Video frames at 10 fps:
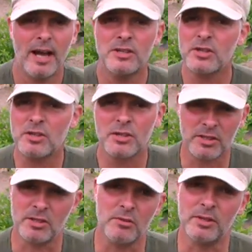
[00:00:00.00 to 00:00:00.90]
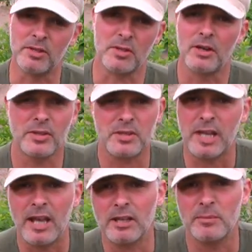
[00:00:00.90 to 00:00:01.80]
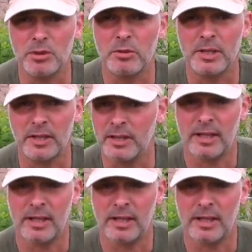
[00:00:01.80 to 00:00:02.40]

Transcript: I just couldn't do this on the scale I'm doing it on.